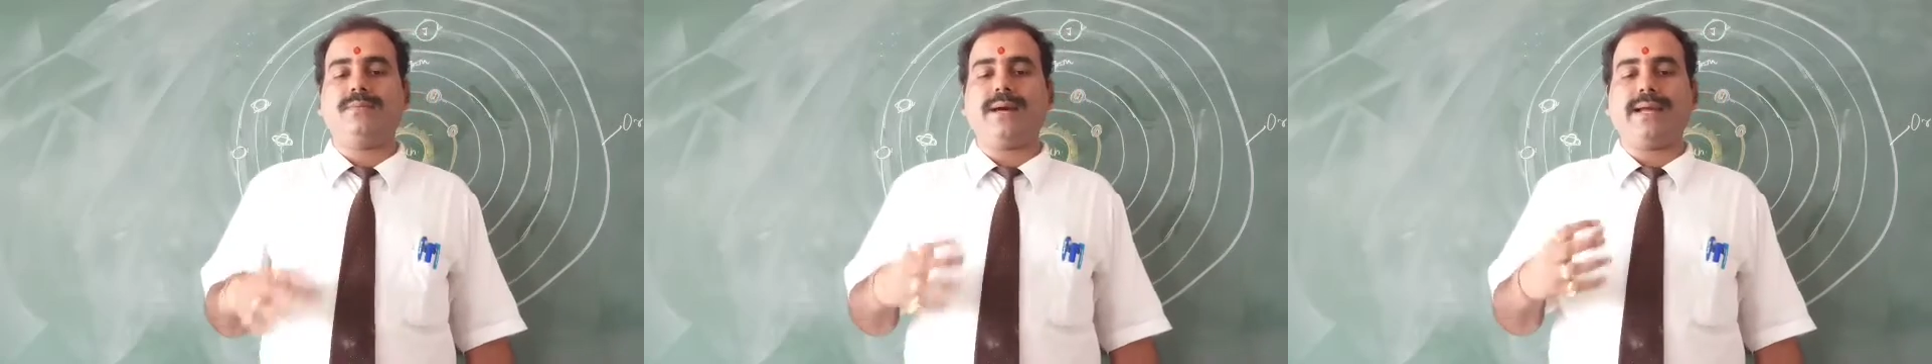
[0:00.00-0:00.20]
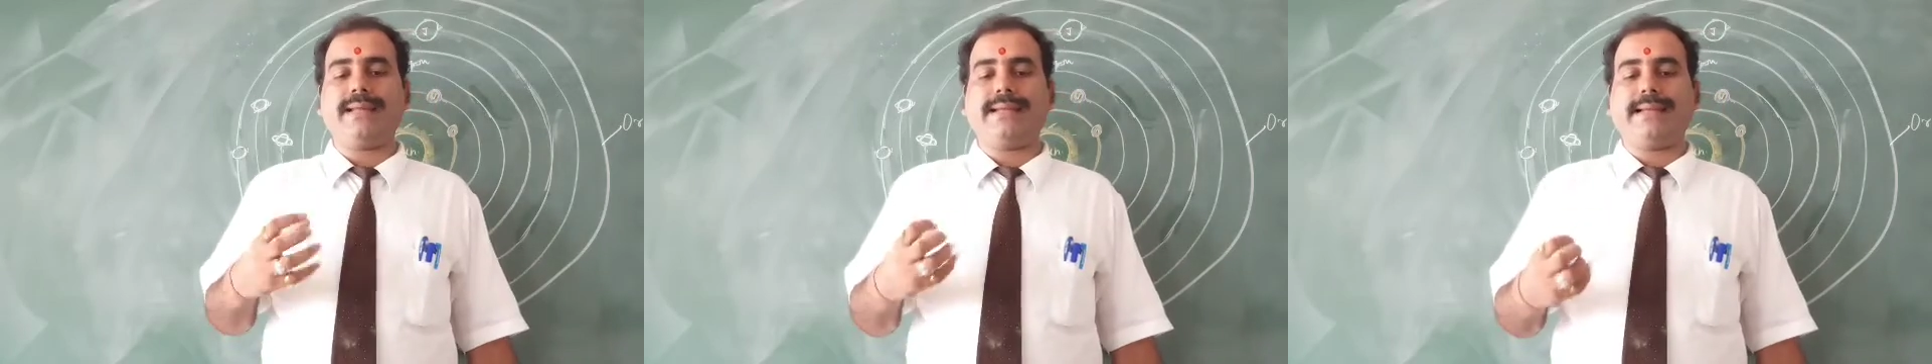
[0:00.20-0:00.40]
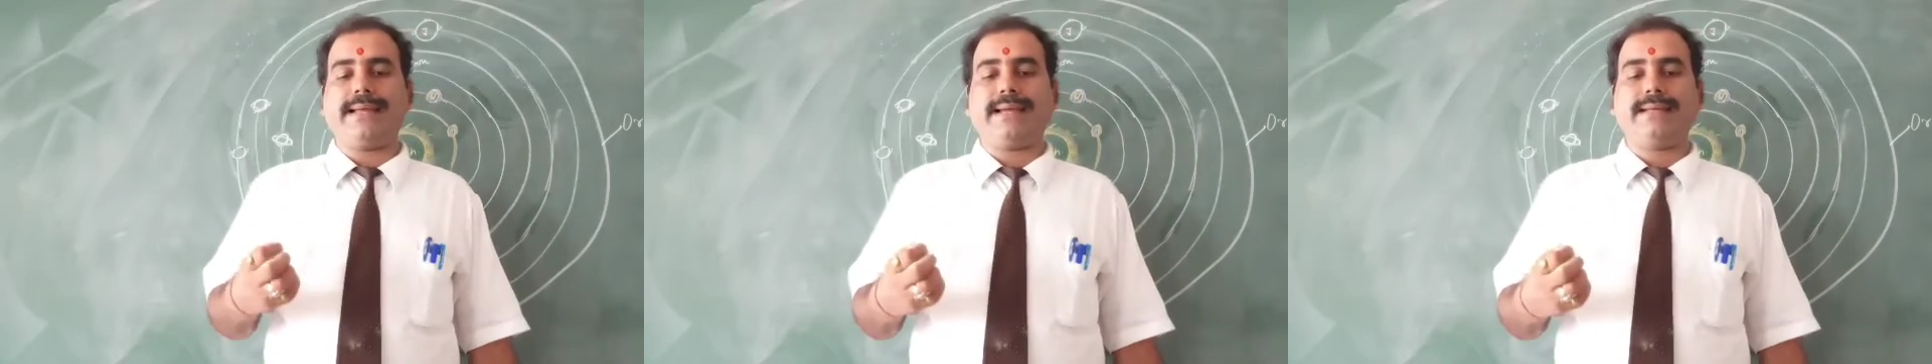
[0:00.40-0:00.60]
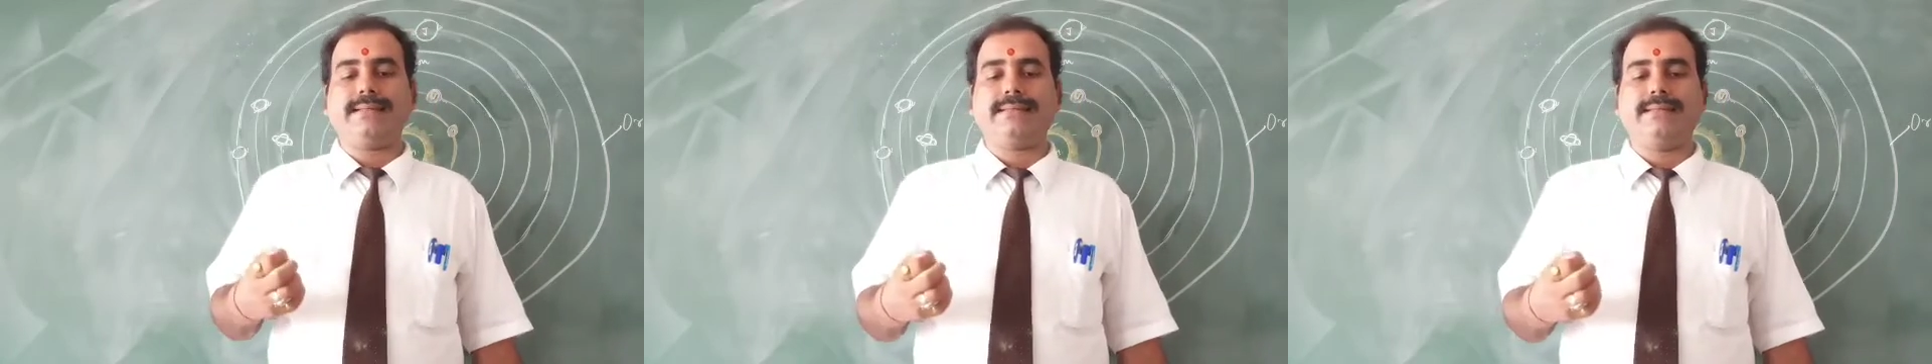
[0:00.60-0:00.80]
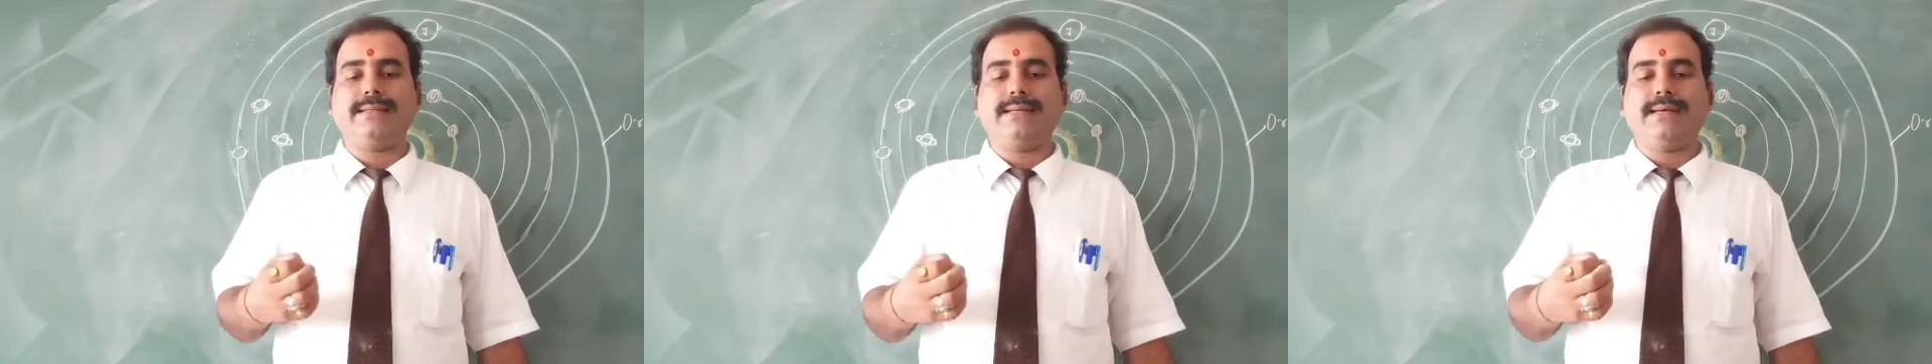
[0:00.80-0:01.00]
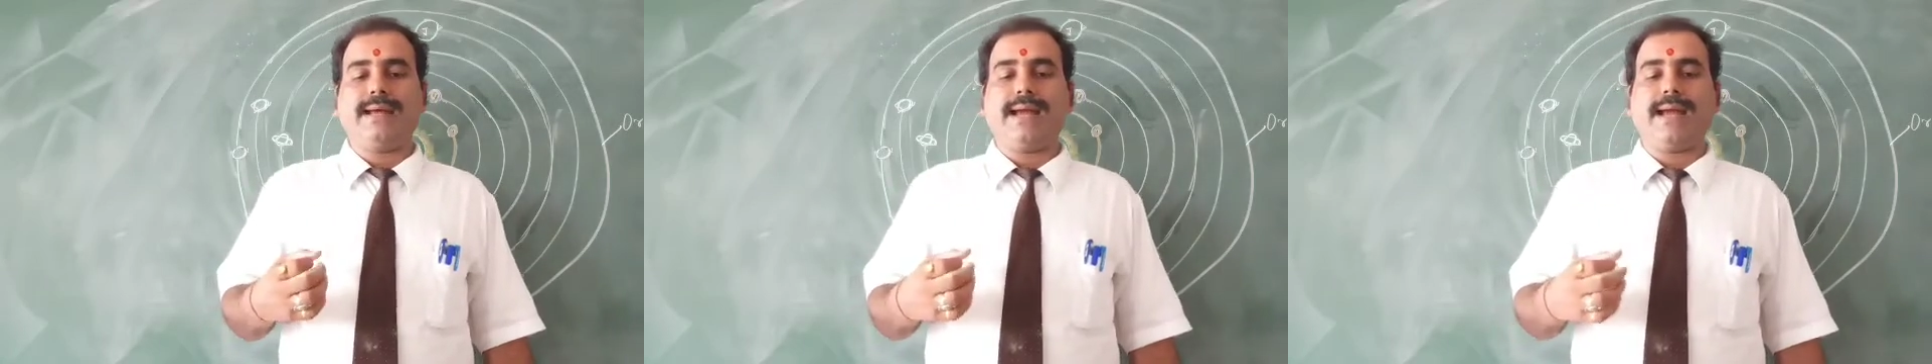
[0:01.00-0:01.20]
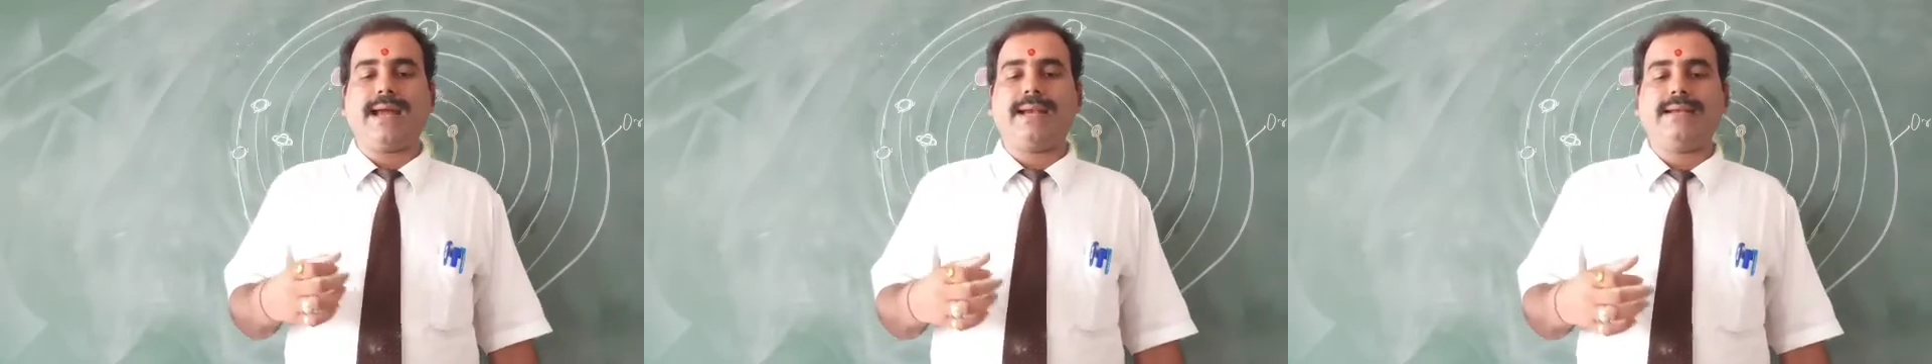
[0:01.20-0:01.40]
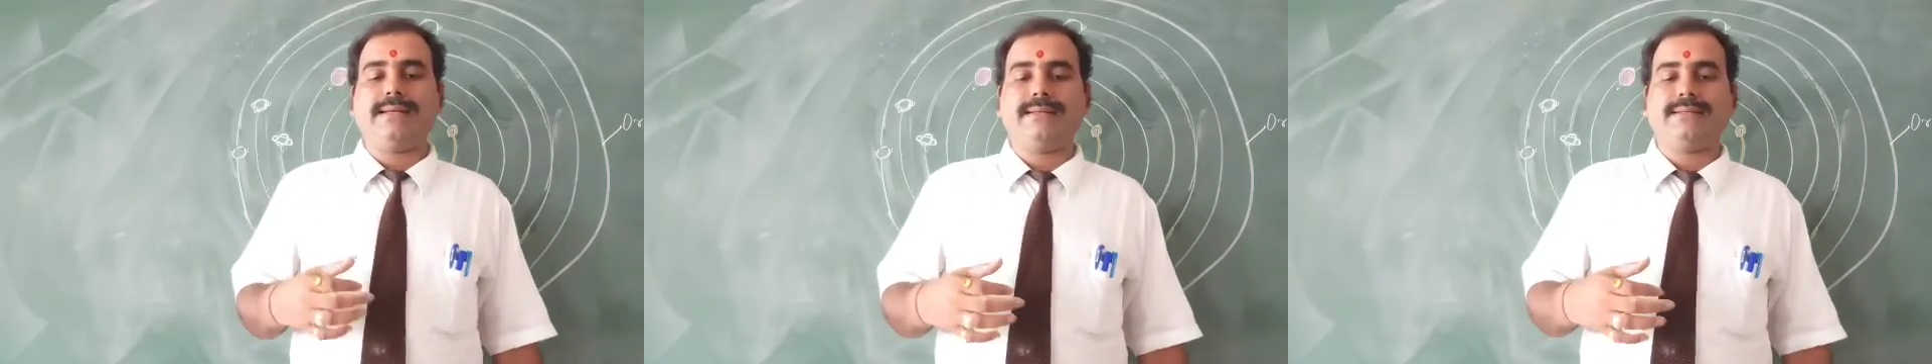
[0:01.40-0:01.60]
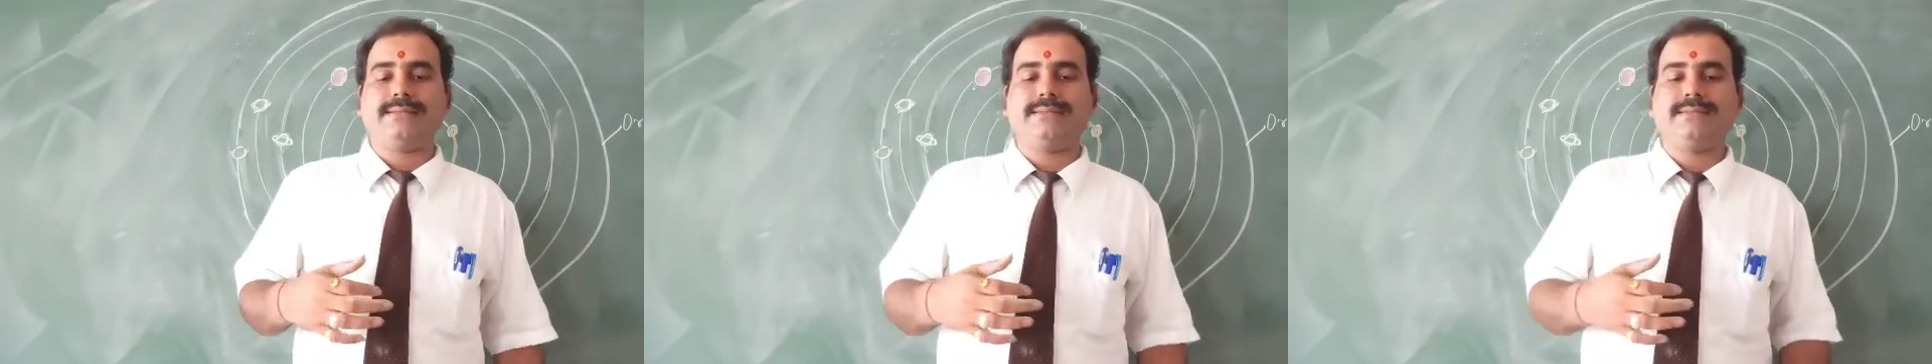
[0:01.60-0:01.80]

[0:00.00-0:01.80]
by land and